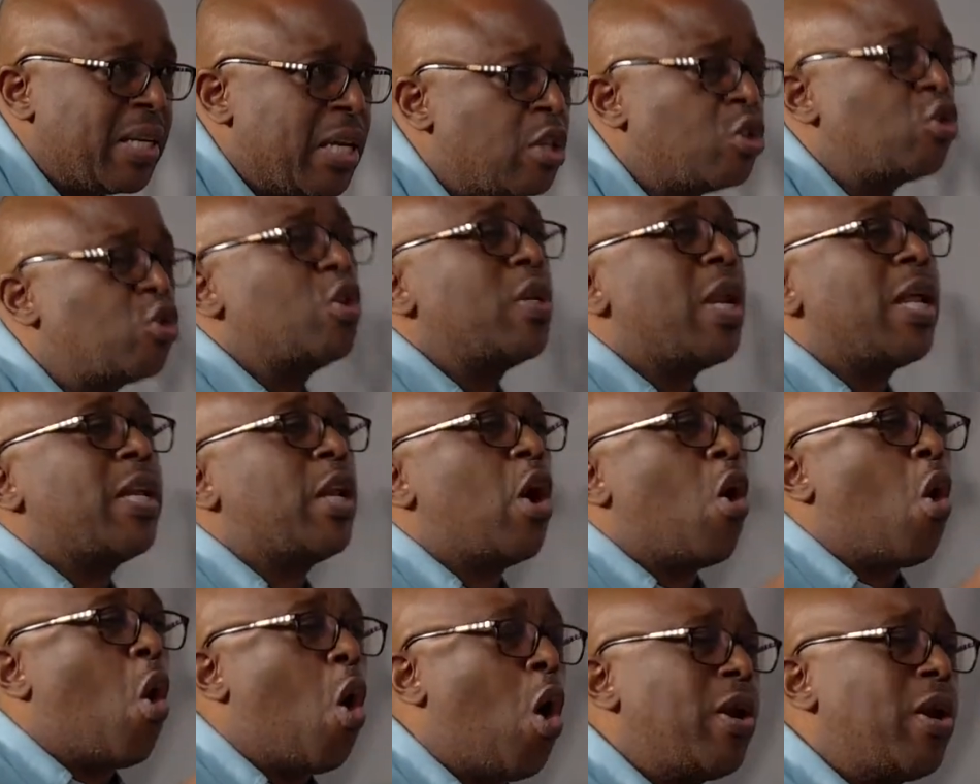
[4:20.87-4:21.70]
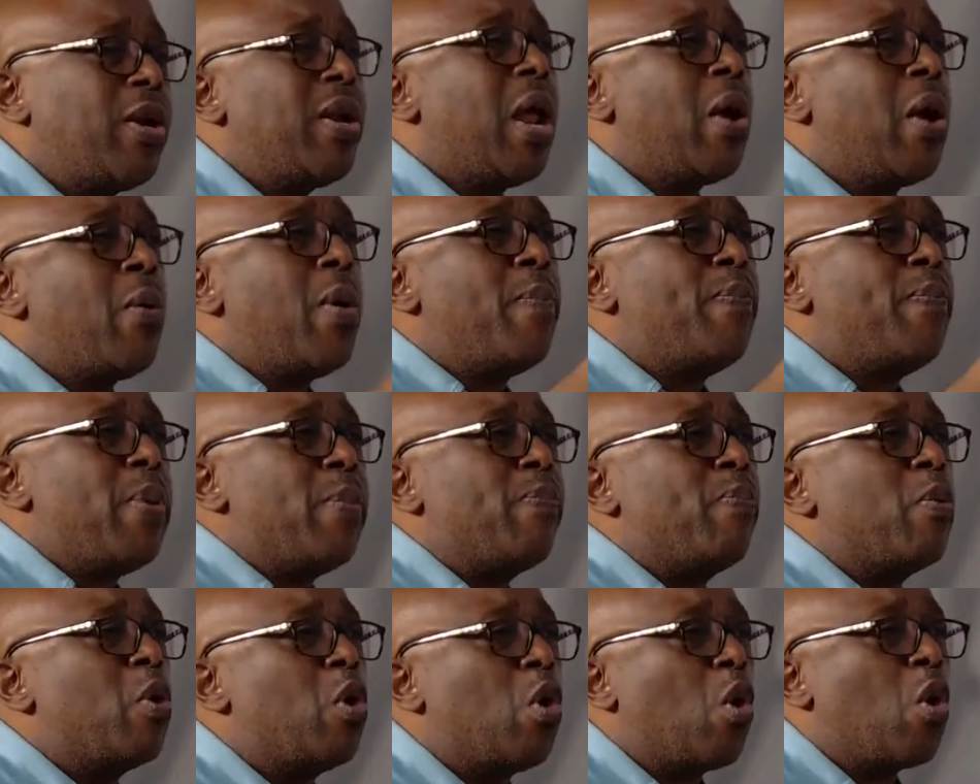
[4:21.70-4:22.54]
so that the ordinary
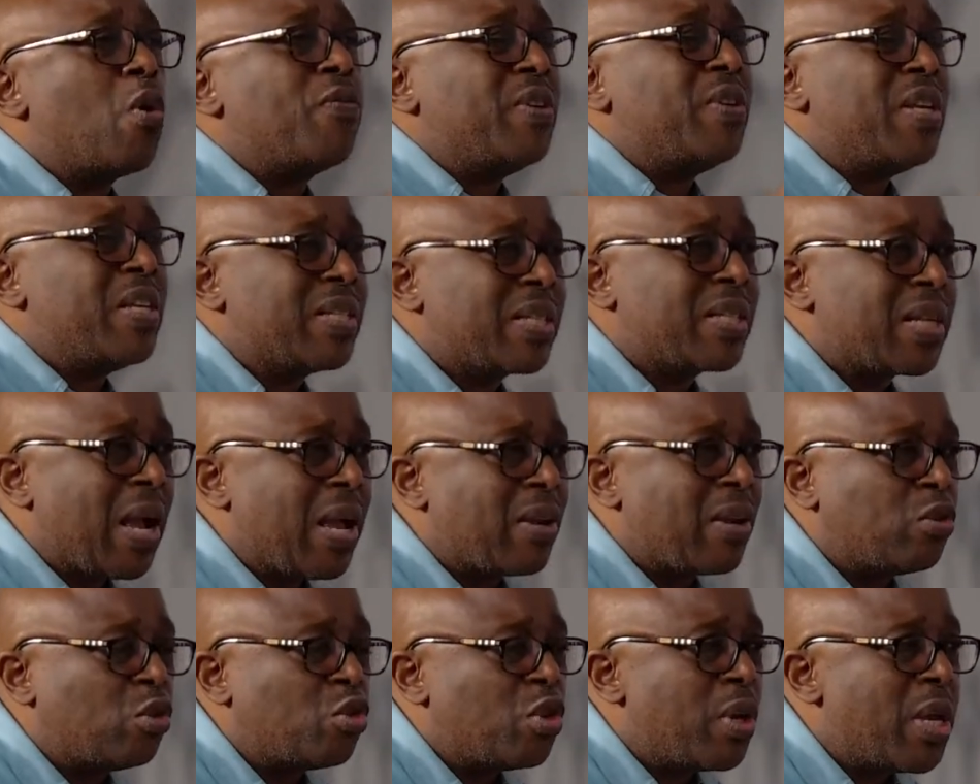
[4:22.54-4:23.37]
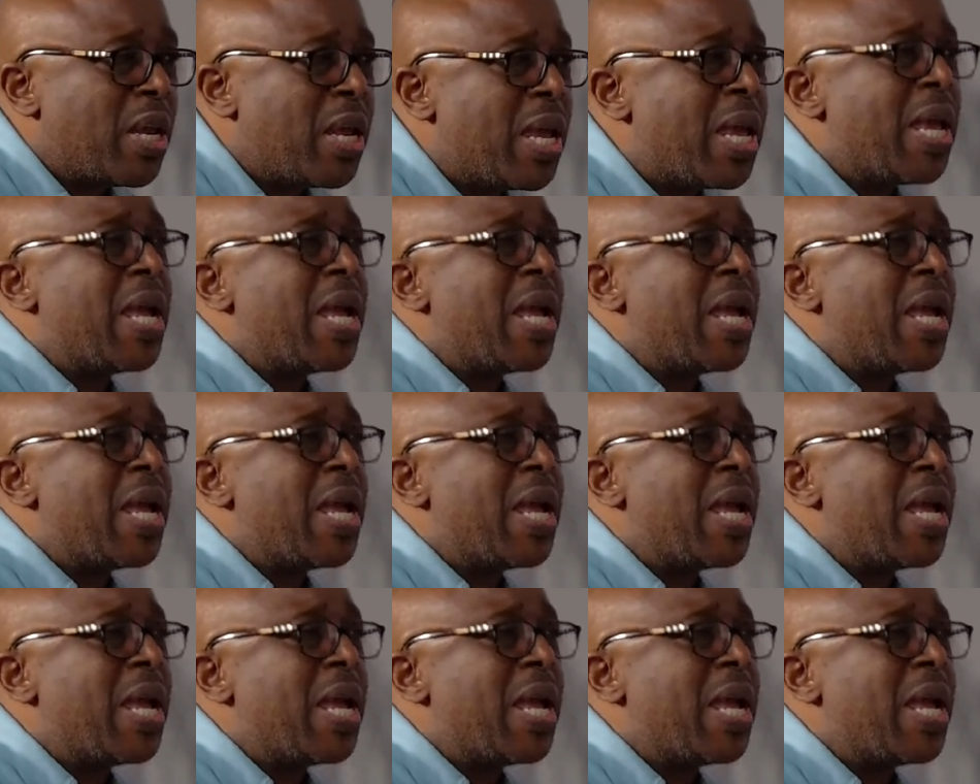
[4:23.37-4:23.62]
people of this country